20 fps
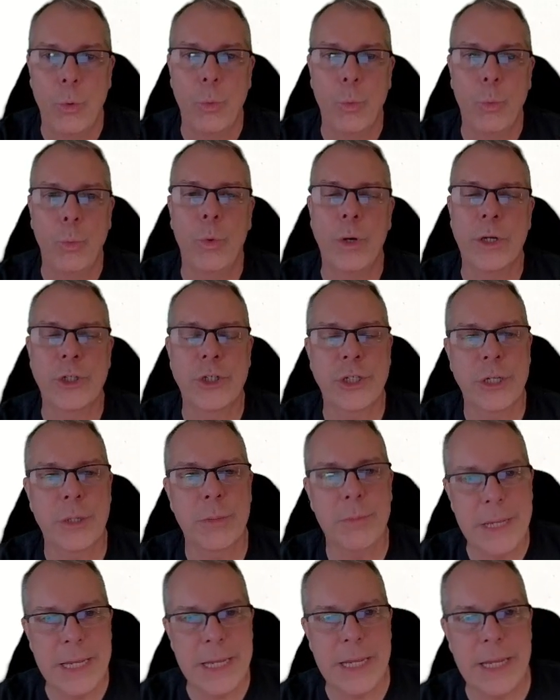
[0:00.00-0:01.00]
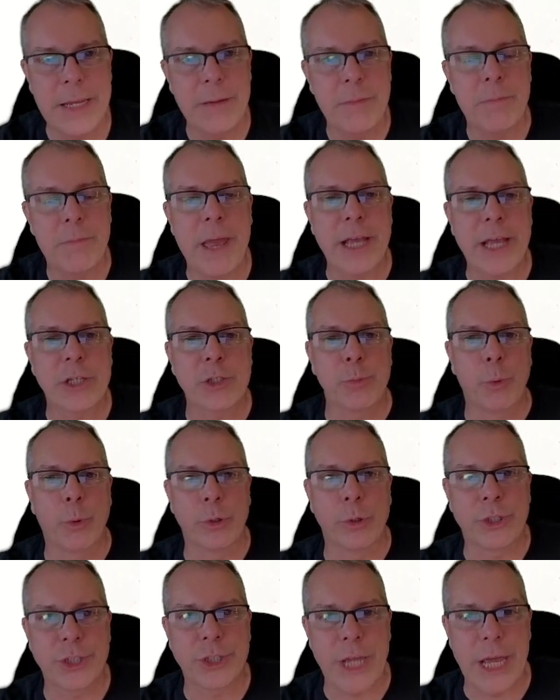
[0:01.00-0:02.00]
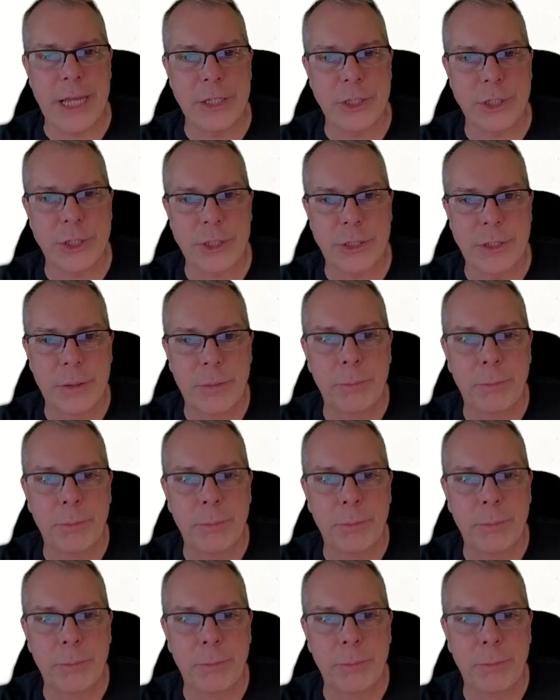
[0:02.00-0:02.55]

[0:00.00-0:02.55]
which to me makes more sense,